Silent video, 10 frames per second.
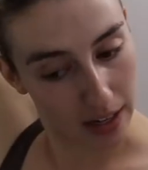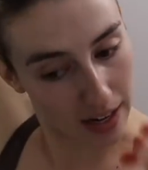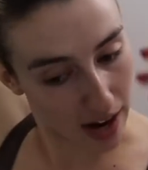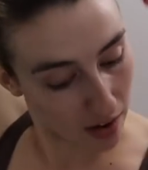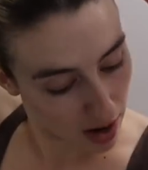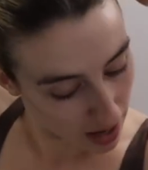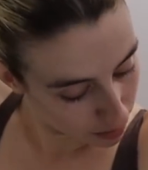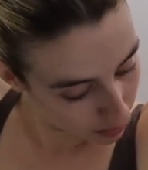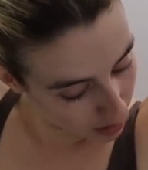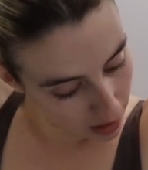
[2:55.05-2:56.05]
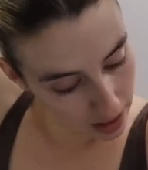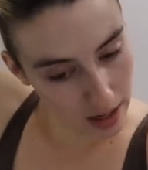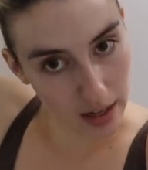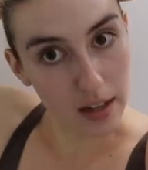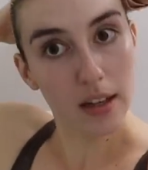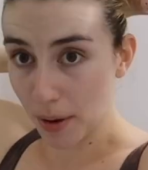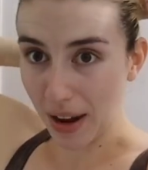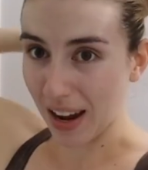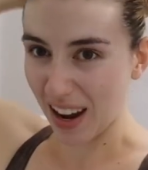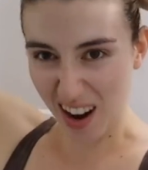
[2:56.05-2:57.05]
and now I'm gonna put
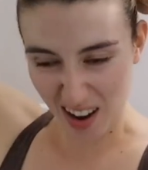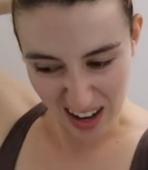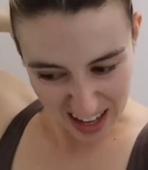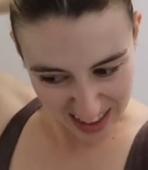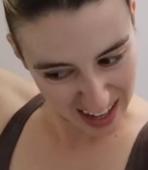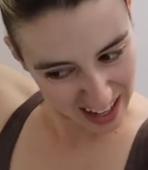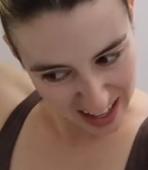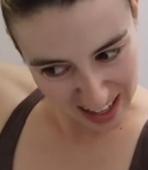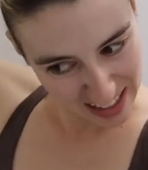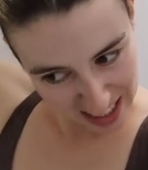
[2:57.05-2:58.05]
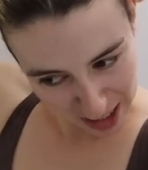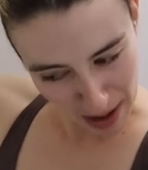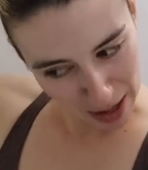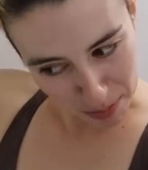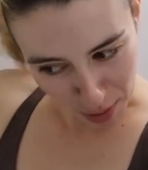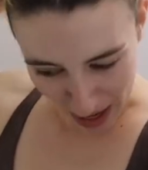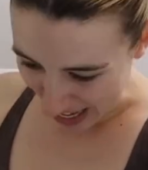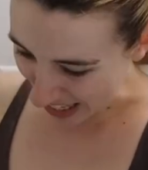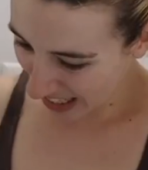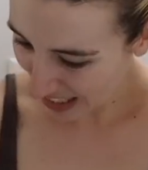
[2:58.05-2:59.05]
my hair in like a slicked back
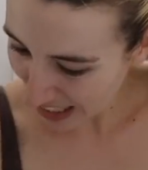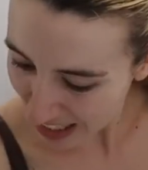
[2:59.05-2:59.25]
braid.